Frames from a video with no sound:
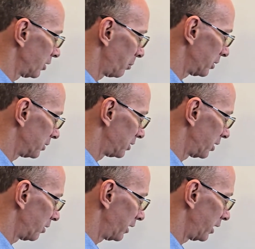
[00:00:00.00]
So I put the
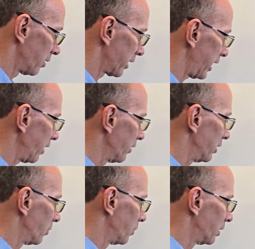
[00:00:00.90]
0 here, carry
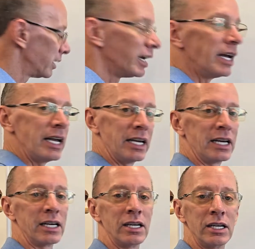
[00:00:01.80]
the 1,
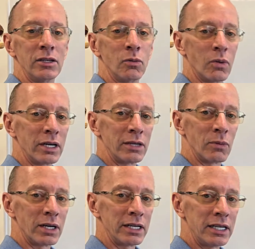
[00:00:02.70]
and 1
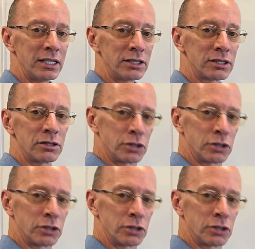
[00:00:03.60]
and 1 is